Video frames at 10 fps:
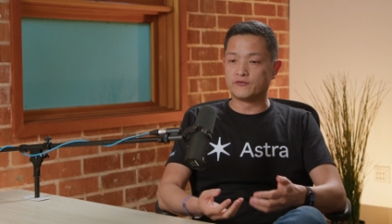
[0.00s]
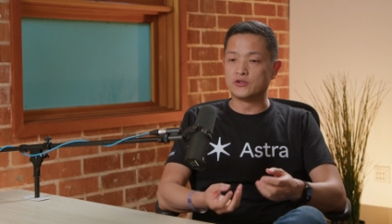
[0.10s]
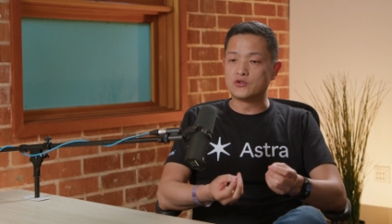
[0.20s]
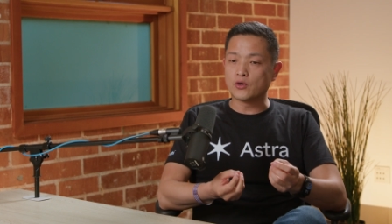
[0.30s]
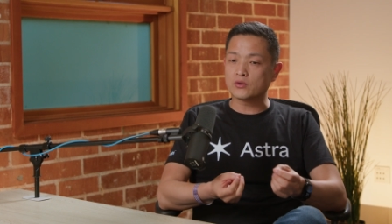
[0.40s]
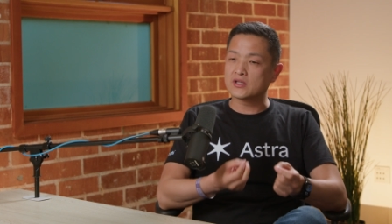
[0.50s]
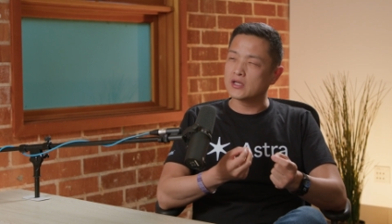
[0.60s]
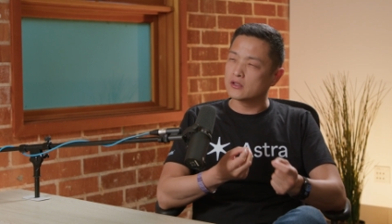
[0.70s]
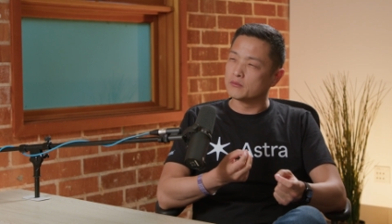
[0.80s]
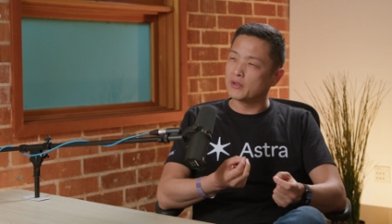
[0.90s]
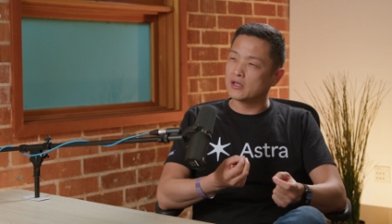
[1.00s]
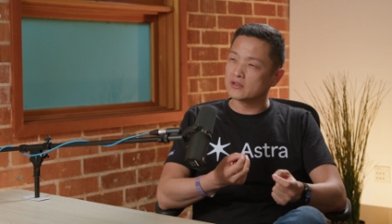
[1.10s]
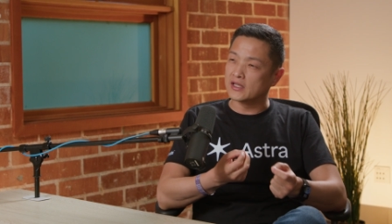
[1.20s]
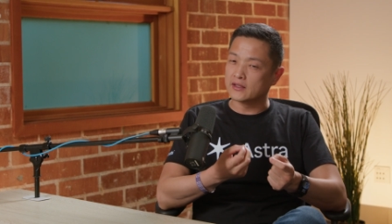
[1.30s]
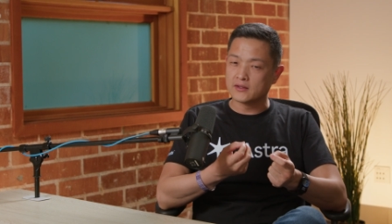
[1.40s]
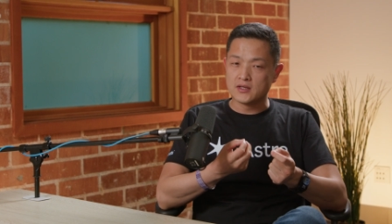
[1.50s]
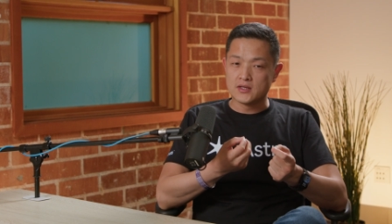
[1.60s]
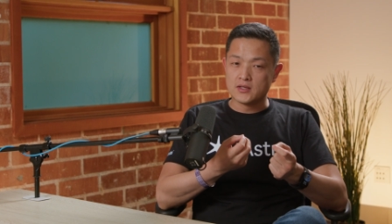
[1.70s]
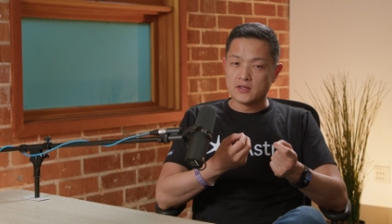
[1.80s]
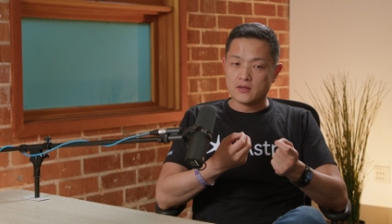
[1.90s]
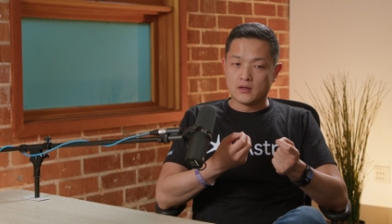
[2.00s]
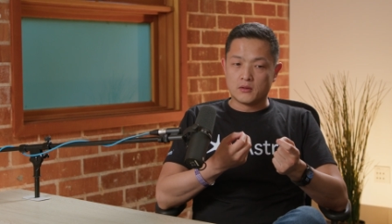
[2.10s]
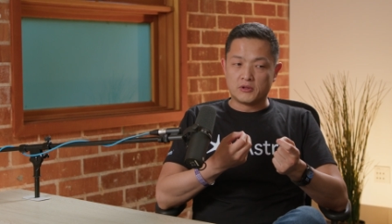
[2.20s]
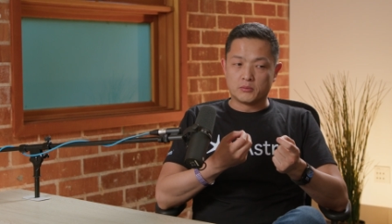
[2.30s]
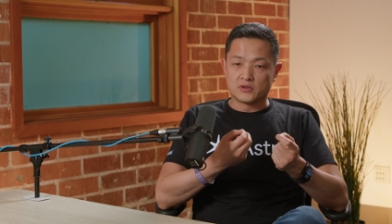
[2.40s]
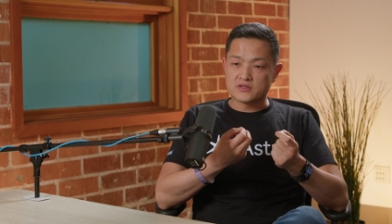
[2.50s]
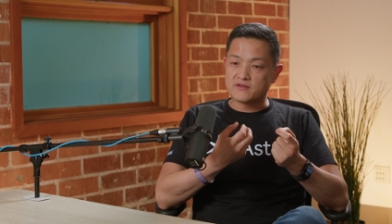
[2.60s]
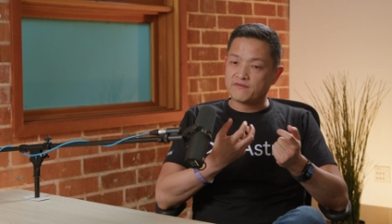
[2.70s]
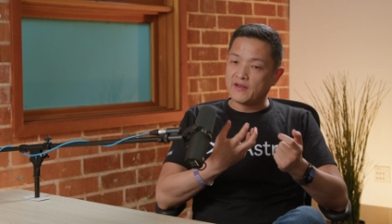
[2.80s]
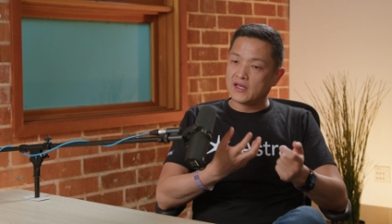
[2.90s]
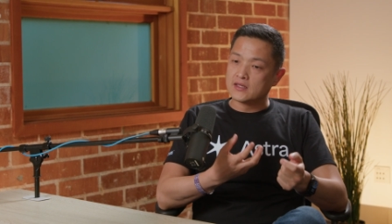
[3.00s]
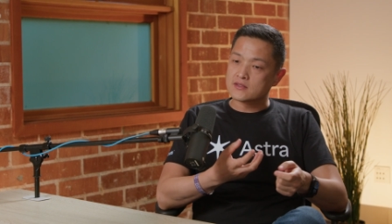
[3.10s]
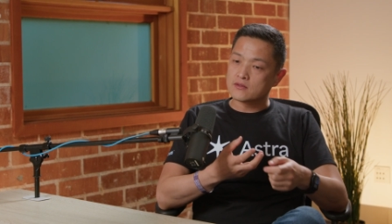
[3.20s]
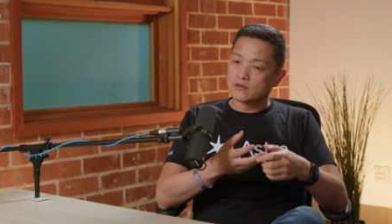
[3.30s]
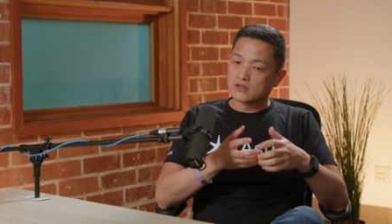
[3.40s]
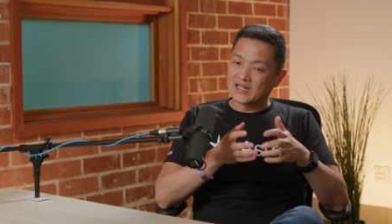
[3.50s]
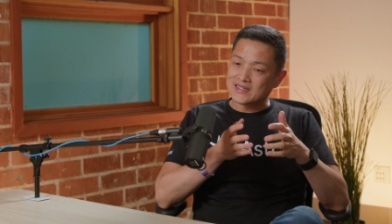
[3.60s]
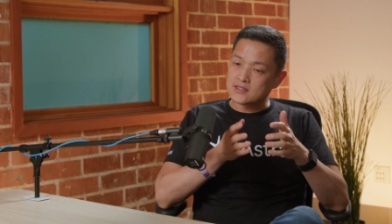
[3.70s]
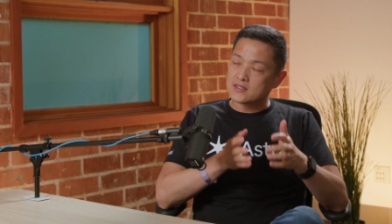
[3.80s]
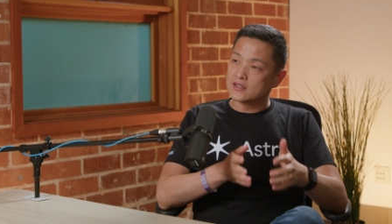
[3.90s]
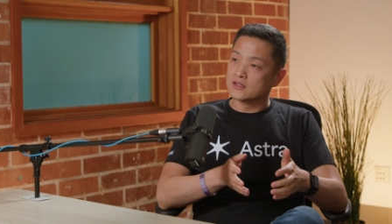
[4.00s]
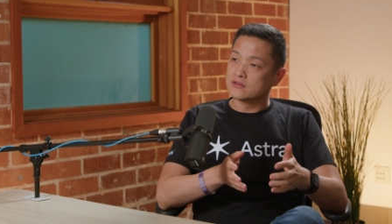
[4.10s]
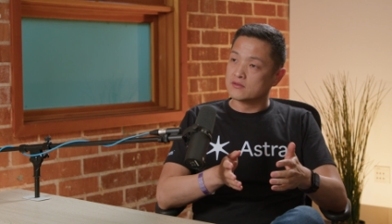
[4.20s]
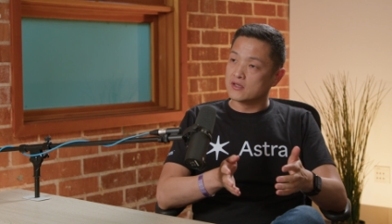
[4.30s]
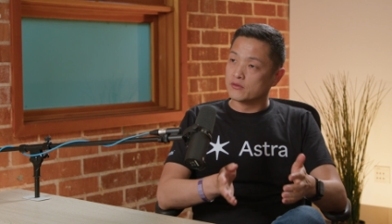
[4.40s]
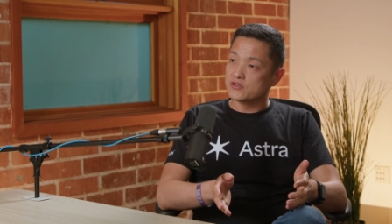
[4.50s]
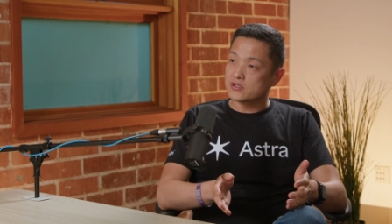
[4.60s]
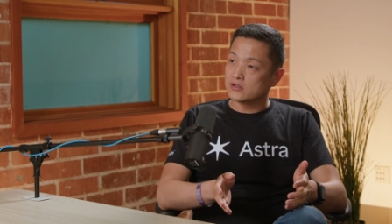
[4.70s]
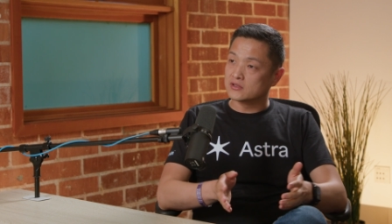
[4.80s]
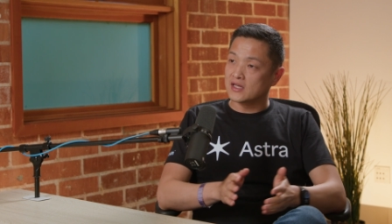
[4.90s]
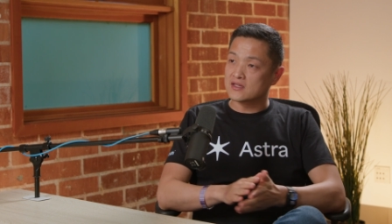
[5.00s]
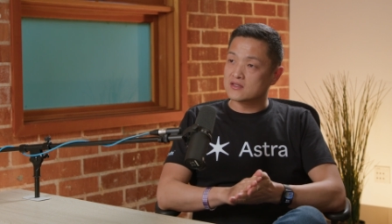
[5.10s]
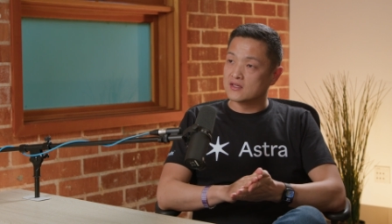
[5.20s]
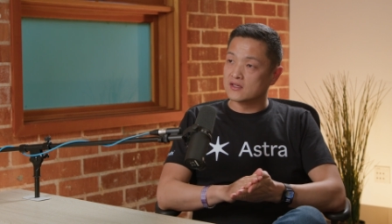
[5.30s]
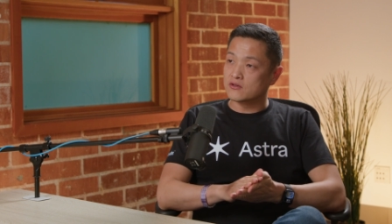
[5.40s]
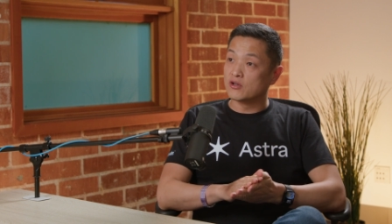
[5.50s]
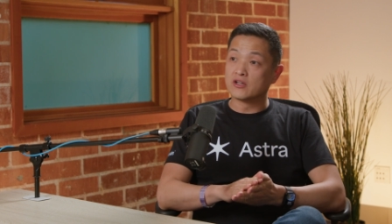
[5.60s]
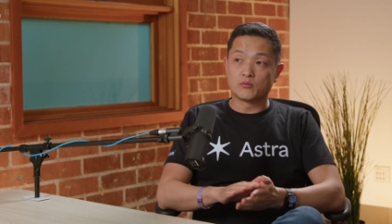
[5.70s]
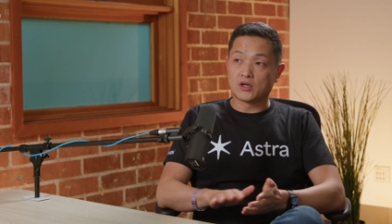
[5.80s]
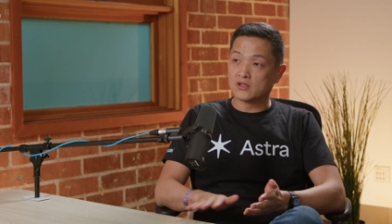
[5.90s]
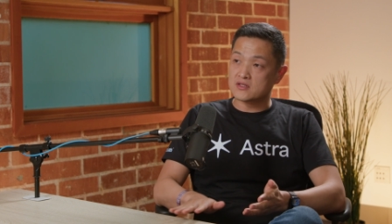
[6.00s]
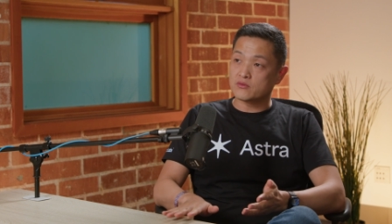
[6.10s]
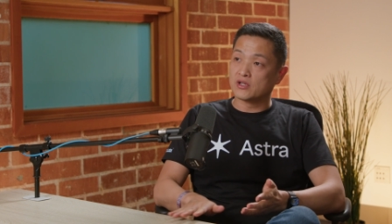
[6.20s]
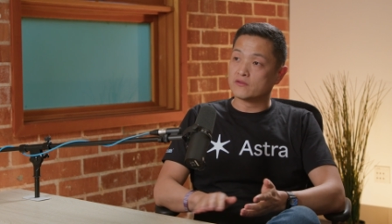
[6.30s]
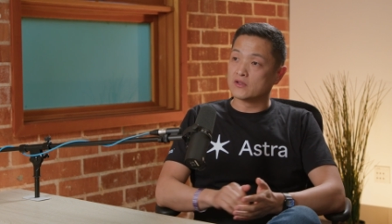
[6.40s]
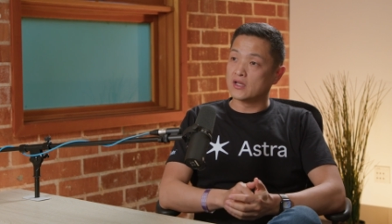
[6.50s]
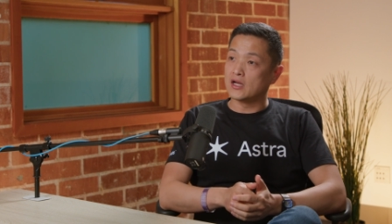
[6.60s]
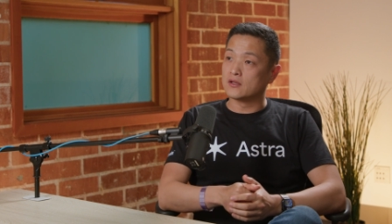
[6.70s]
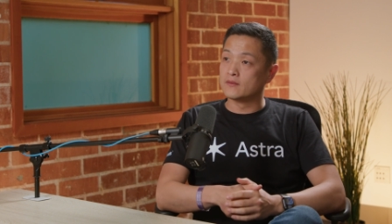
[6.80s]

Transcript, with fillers: If you don't care about like people's face or like sticking to the original, that the creative model is great for that.